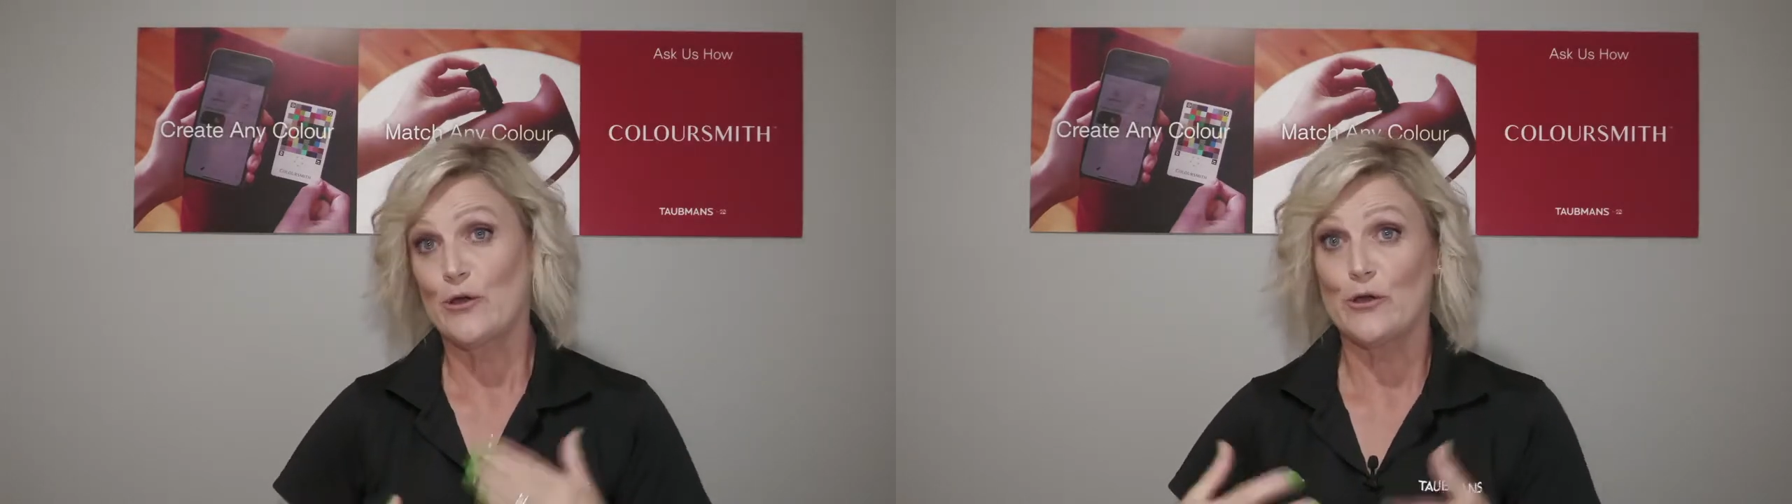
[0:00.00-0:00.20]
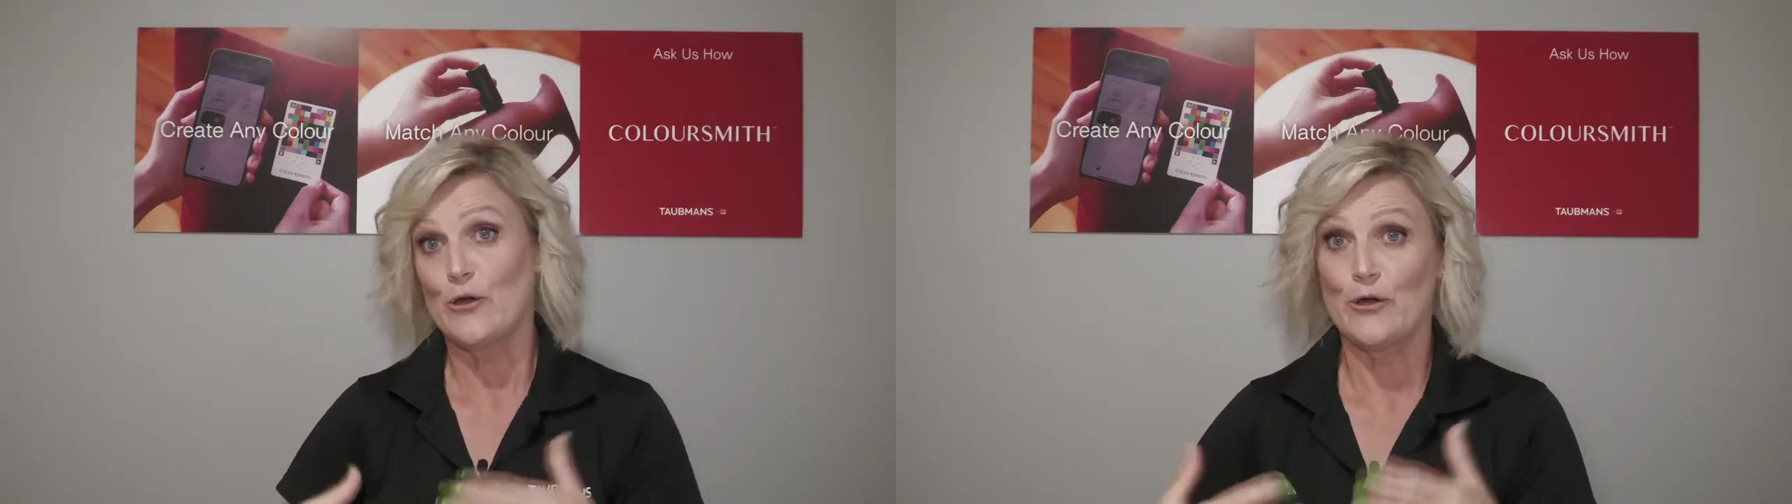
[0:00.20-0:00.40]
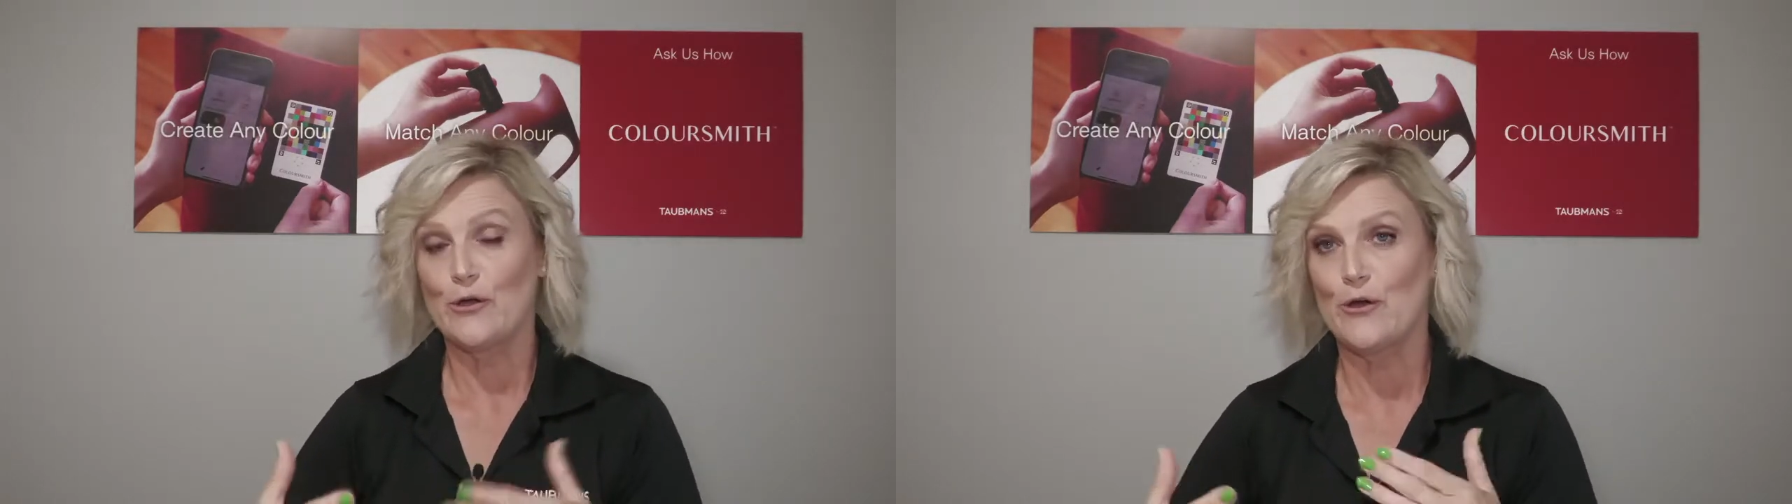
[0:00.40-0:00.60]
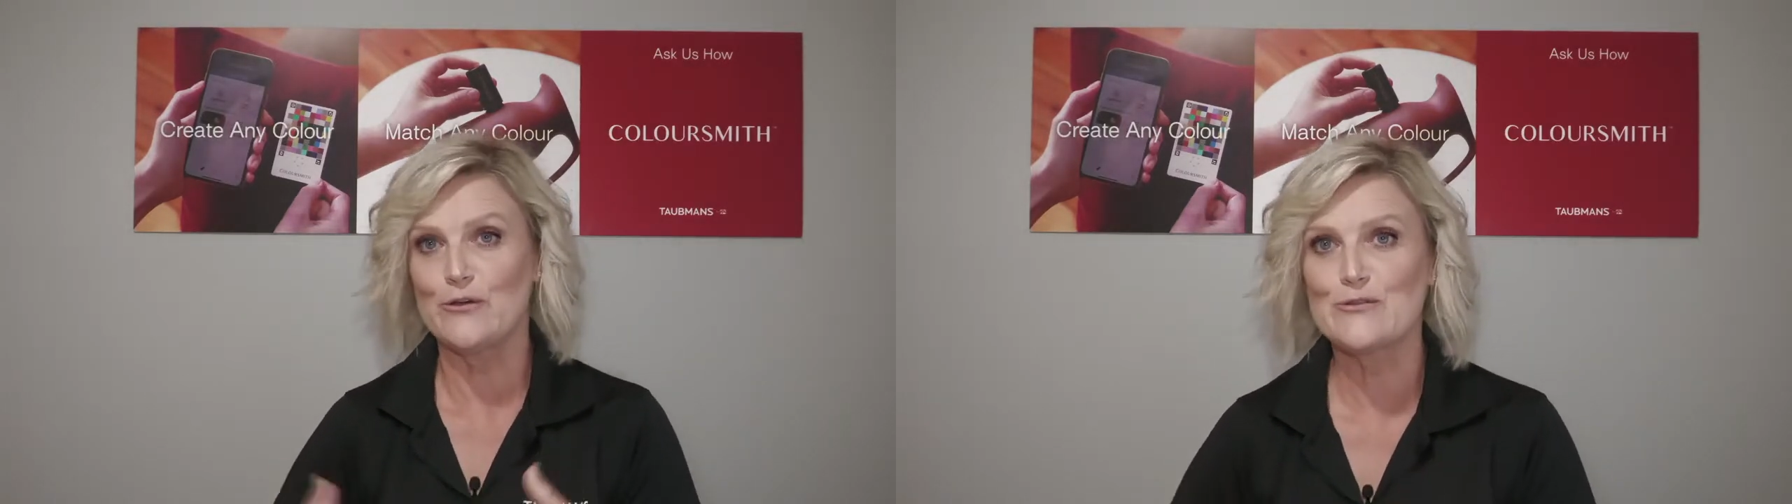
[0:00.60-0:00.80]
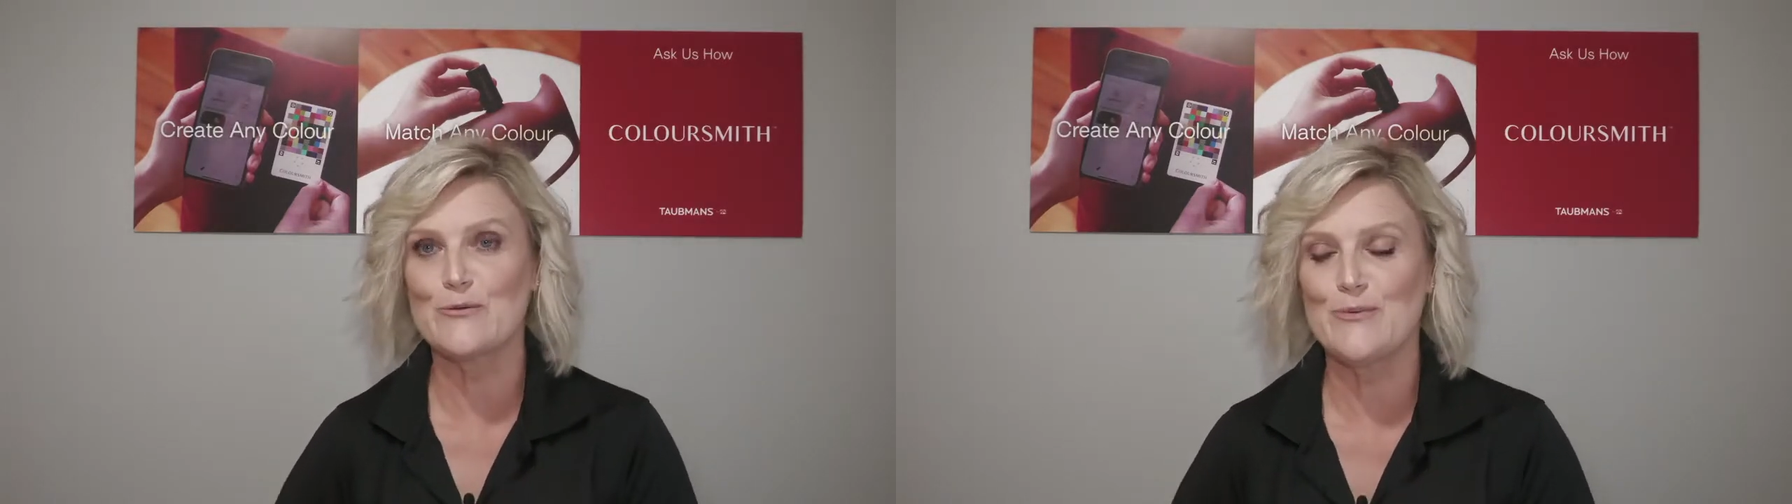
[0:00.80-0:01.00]
go, go, go, go
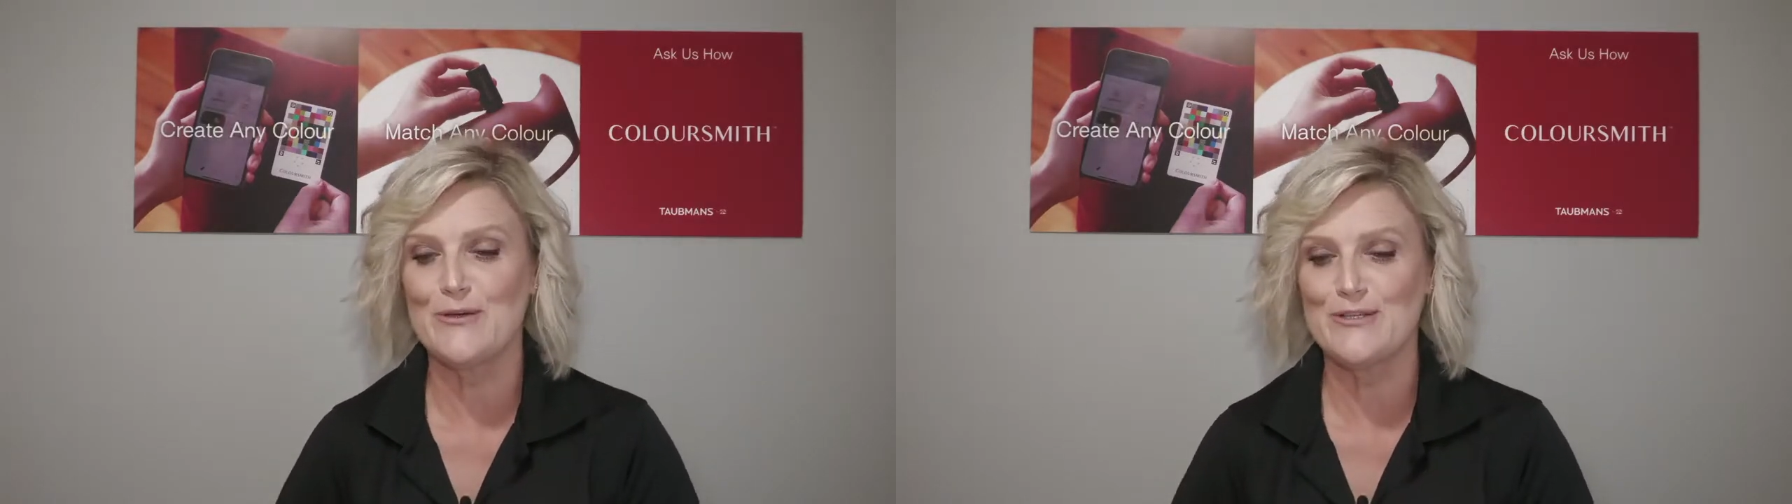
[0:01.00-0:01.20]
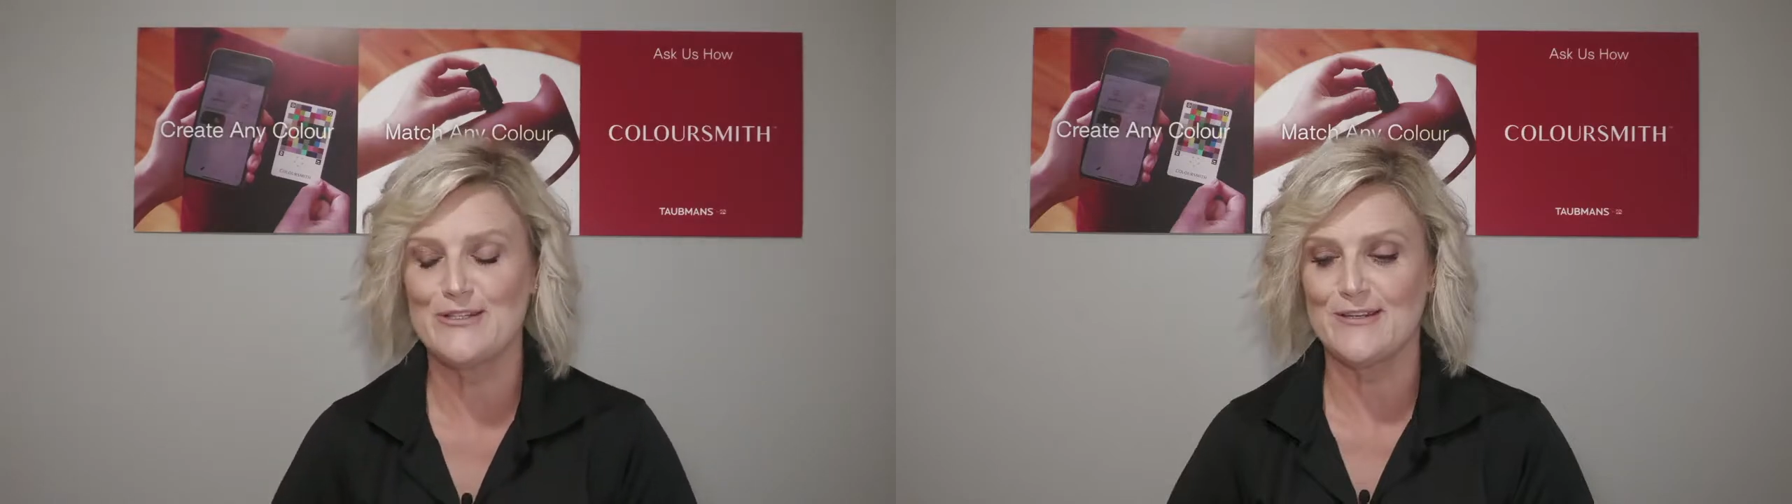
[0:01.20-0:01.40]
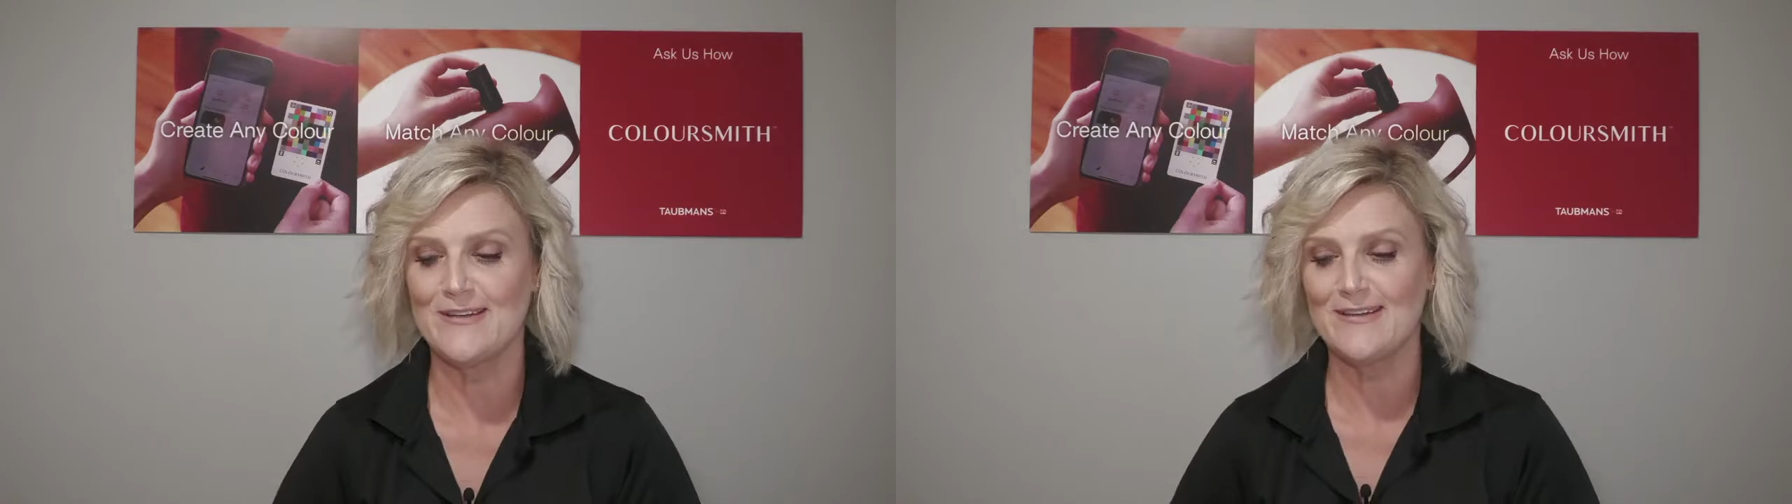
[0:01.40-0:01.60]
sort of person.